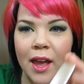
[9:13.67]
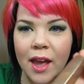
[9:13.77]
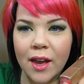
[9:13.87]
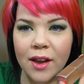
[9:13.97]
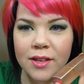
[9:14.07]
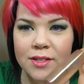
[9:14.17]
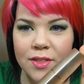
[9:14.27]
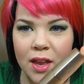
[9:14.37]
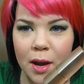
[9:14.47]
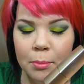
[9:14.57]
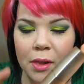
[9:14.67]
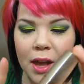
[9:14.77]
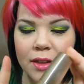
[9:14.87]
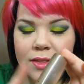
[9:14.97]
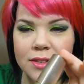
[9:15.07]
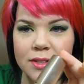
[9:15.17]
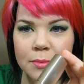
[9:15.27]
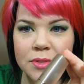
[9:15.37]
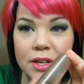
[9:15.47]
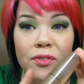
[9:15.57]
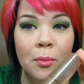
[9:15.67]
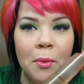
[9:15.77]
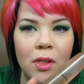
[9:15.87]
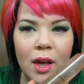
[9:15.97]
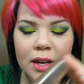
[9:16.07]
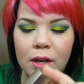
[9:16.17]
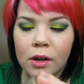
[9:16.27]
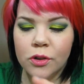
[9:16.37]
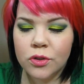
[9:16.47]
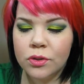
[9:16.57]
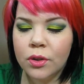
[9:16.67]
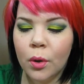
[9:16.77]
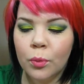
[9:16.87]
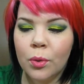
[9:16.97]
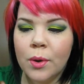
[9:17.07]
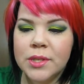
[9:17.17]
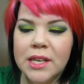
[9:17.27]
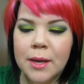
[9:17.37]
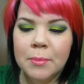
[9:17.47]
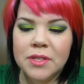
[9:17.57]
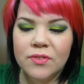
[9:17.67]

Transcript: and then I applied this lipstick from Milani called Rose Hip.